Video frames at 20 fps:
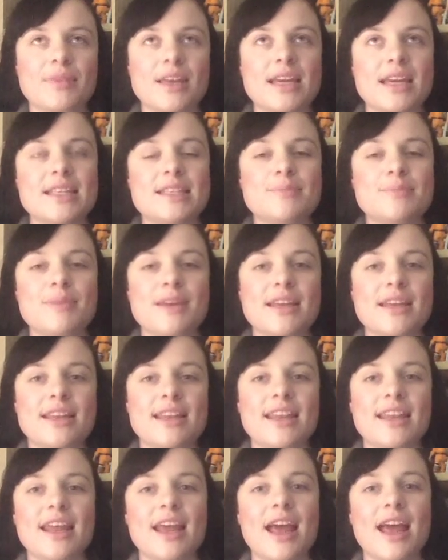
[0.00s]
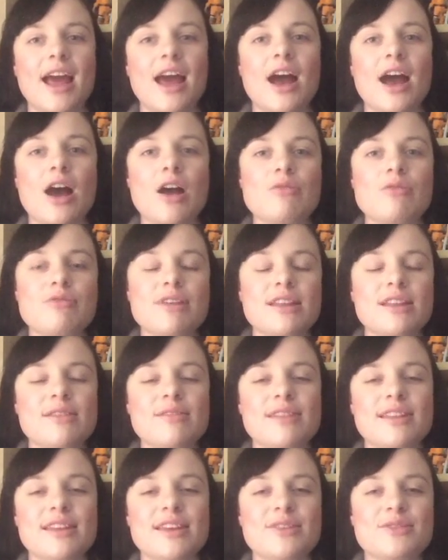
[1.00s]
it's been a
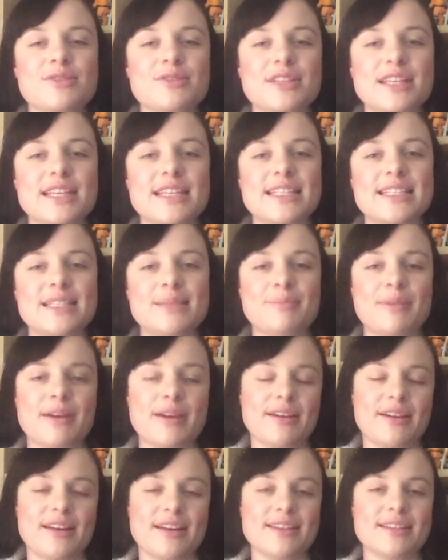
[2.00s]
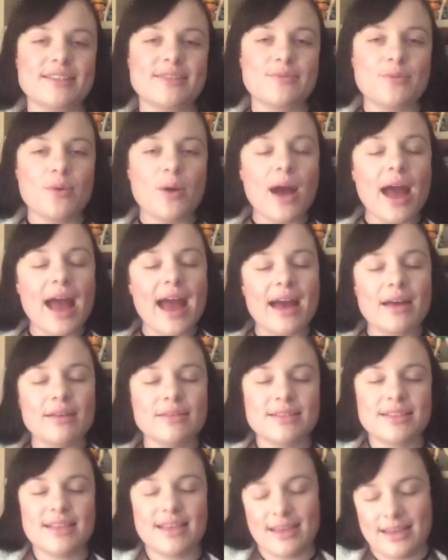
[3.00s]
really good experience. And what
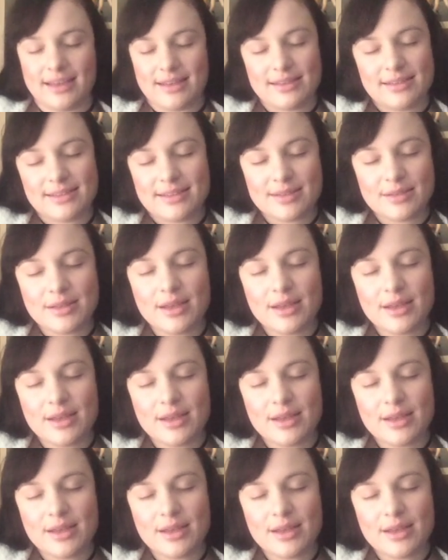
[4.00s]
OWLs is,